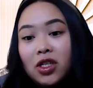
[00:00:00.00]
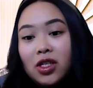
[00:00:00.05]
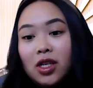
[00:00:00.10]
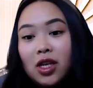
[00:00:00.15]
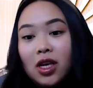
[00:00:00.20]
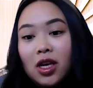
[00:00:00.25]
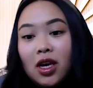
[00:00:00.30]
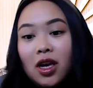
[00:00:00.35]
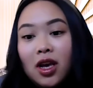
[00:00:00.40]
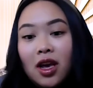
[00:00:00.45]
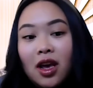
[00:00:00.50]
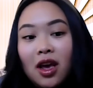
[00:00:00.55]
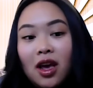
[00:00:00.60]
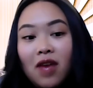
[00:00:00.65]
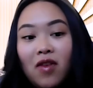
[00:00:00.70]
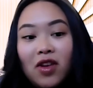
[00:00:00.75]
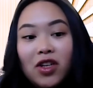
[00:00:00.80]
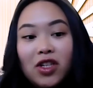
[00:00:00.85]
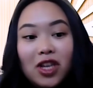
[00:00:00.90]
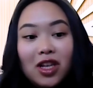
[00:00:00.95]
to
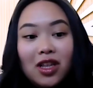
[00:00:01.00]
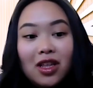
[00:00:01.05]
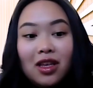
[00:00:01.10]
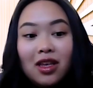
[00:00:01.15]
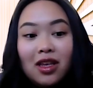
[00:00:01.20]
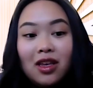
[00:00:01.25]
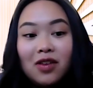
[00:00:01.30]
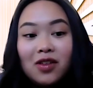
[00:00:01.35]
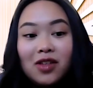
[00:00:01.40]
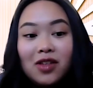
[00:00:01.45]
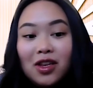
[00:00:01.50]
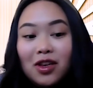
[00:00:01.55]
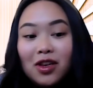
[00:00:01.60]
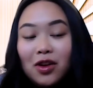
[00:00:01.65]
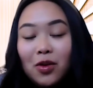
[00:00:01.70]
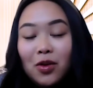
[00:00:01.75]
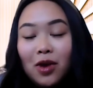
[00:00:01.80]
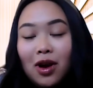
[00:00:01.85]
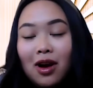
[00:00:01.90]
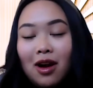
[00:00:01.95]
eventually, I think you said you
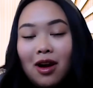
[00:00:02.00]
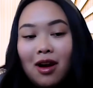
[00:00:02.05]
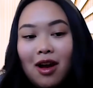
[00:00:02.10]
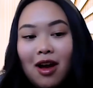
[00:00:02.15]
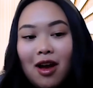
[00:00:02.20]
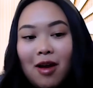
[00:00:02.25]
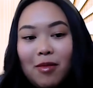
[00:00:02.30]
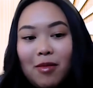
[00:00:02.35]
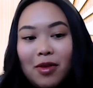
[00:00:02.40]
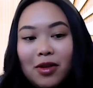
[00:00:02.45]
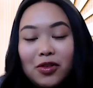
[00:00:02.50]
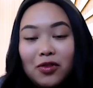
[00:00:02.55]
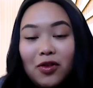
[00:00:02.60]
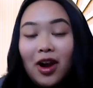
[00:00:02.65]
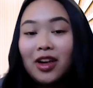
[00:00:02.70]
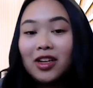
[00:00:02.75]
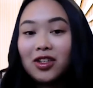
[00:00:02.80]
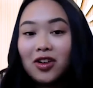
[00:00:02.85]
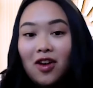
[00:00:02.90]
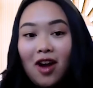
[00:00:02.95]
were a
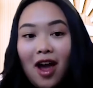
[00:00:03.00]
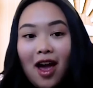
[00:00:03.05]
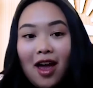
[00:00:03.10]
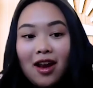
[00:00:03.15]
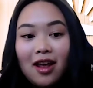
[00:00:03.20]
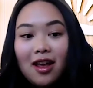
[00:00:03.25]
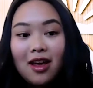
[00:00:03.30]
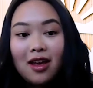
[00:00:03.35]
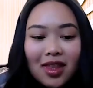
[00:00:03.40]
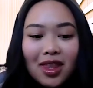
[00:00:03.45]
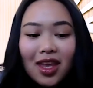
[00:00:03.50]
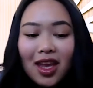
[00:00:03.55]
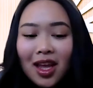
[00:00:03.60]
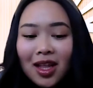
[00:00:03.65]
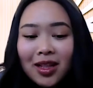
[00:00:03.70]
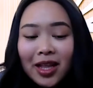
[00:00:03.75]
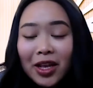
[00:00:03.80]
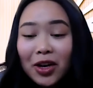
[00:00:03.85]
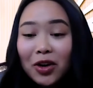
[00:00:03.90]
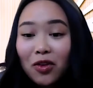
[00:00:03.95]
director at
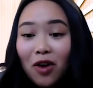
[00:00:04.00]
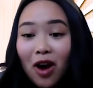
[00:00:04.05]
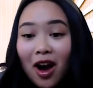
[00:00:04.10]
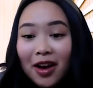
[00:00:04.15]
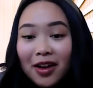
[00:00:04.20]
later on